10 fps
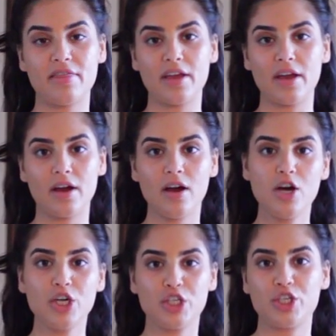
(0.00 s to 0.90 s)
think
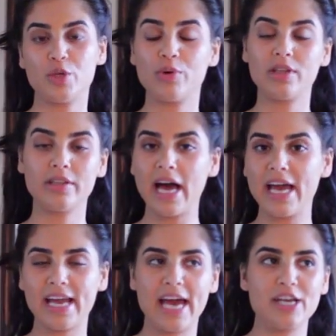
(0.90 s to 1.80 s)
she would
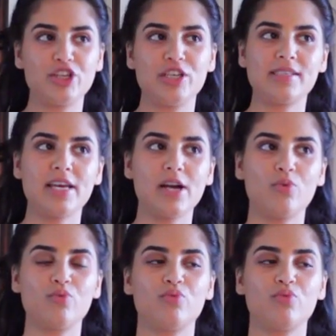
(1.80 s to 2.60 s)
like and she's like